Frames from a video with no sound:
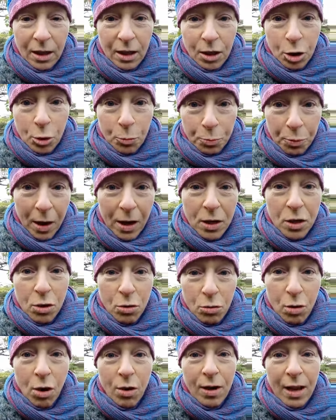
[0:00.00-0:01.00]
to break
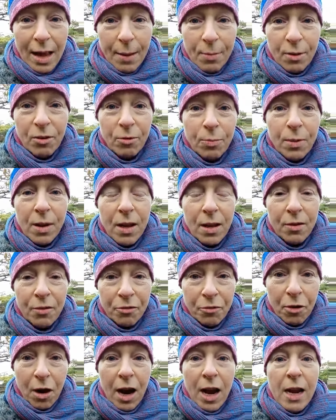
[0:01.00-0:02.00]
your own habit of being
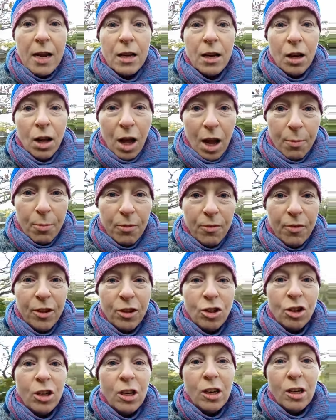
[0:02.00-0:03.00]
afraid and
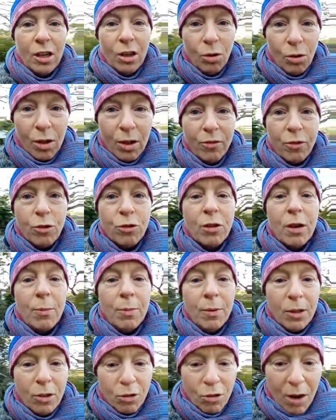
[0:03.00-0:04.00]
hypervigilant and looking for
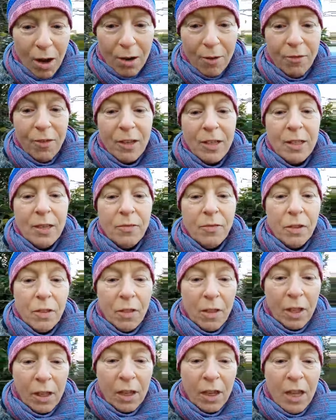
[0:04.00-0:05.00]
trouble and trying to fix
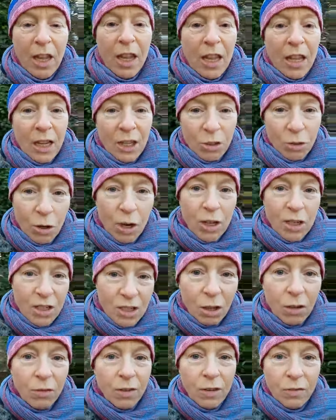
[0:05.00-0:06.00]
everything and try to
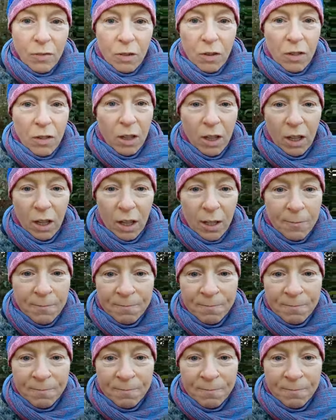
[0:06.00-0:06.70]
solve everything,